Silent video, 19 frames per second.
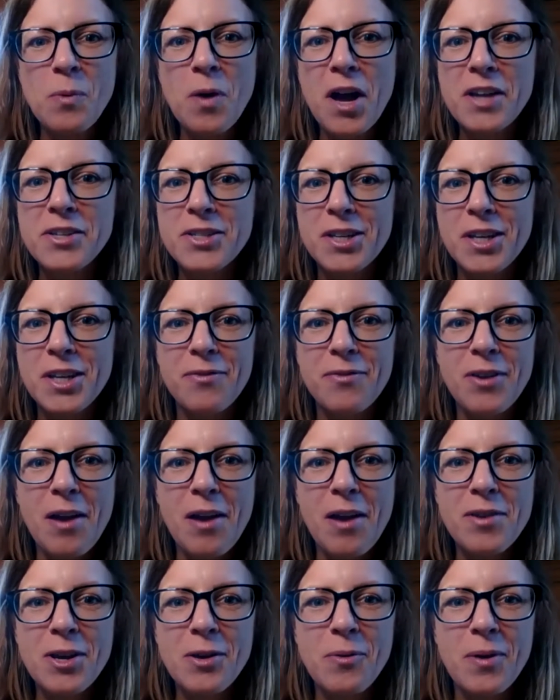watching, if you have
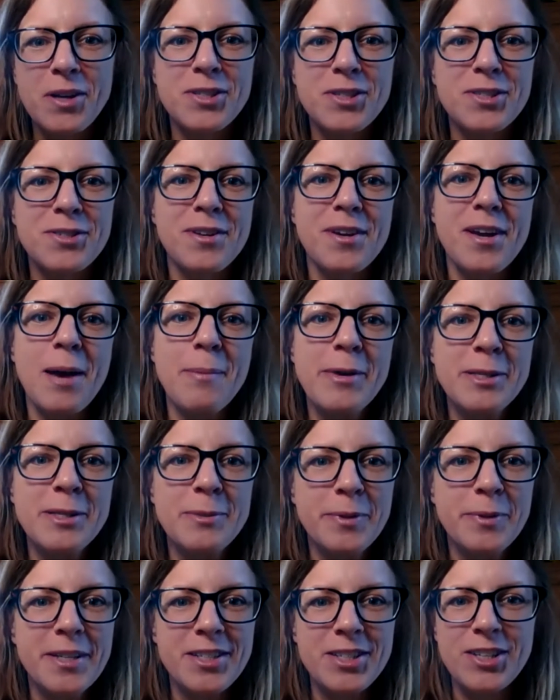any questions or comments,
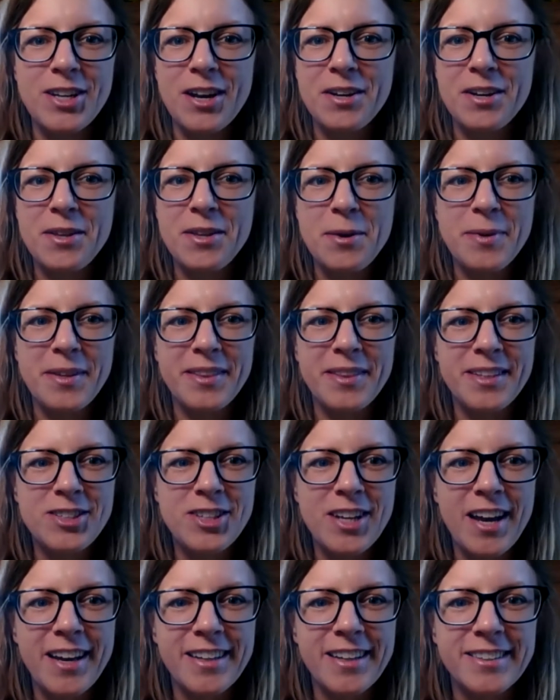please share them in the
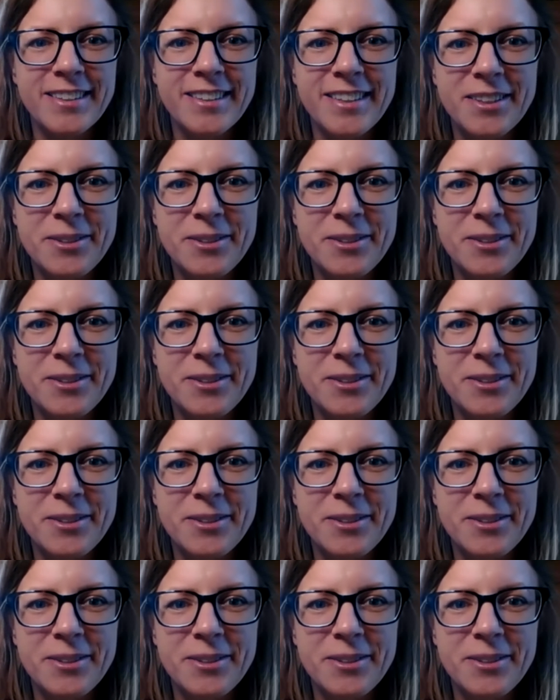chat.